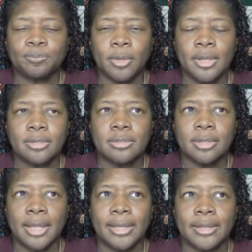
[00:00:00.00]
is
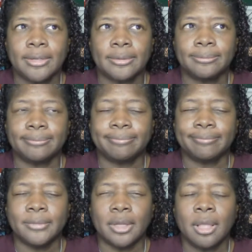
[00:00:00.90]
like,
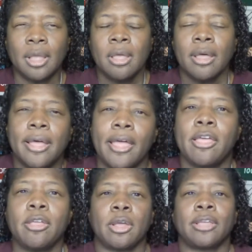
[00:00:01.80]

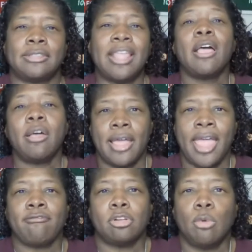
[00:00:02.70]
because now I
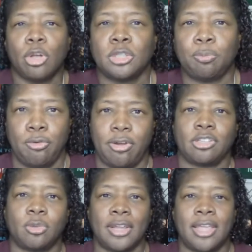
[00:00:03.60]
have a little more experience,
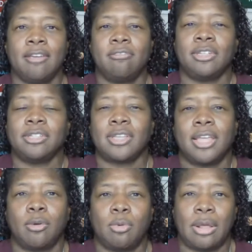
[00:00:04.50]
so I can't really
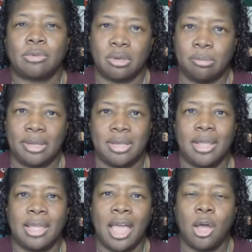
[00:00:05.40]
say what I was in the
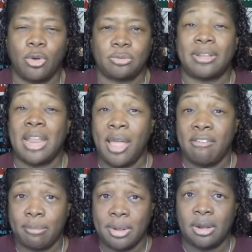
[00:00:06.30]
beginning, how it was, but now I have
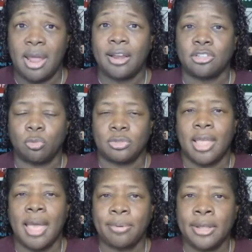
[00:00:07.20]
a better knowledge of what's
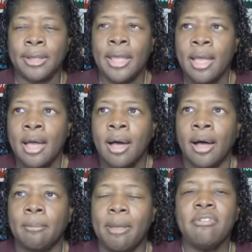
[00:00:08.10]
happening.
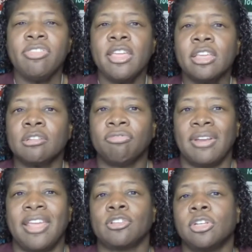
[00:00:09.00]
Everything is
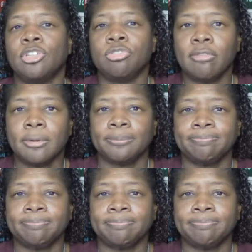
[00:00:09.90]
financially driven,